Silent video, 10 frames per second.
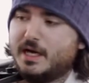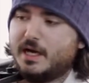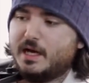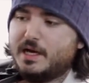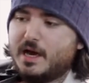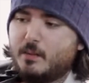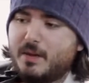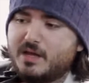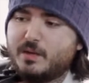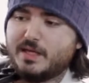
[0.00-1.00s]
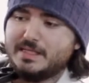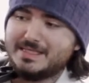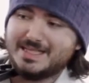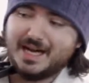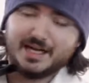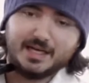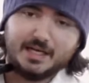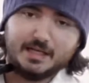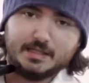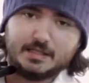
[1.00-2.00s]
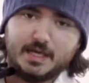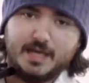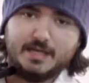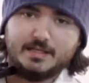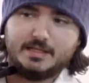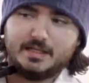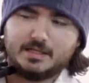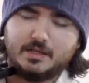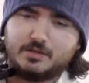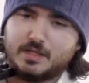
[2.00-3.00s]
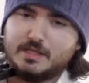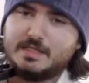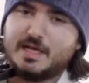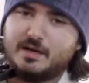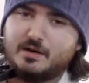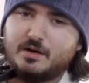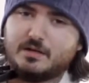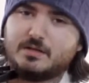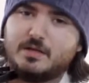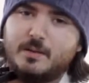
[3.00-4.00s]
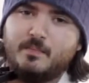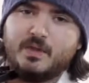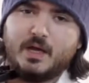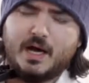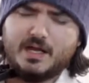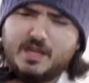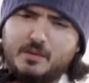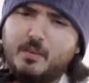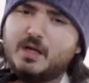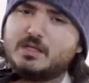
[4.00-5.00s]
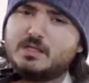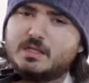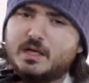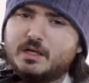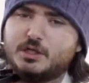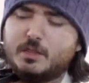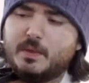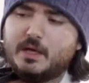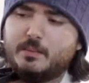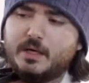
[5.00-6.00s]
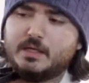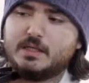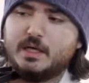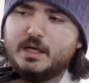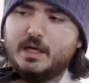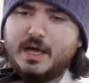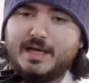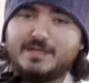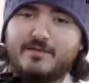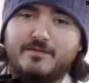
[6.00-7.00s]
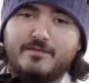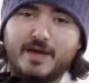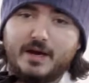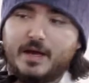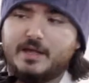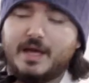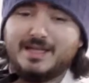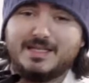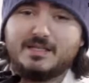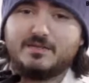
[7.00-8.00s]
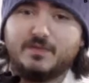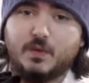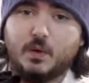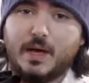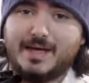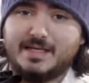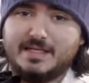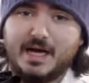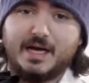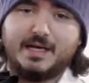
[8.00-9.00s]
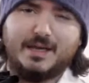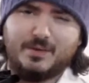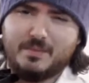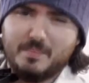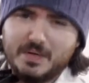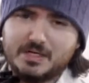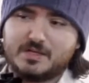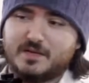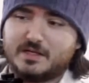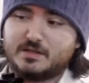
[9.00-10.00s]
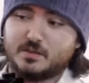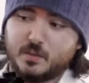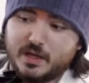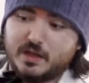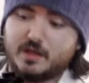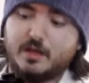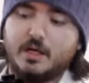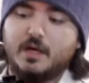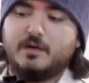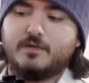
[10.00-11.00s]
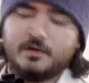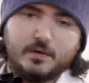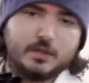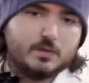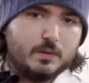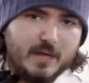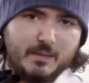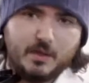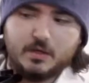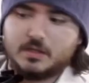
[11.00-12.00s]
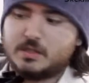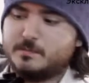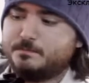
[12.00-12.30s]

Now, by the way, this entire kit is $610, I think, plus shipping, but it's a very, and this is for an entire kit with a bunch of extras, with the follow focus, with the matte box,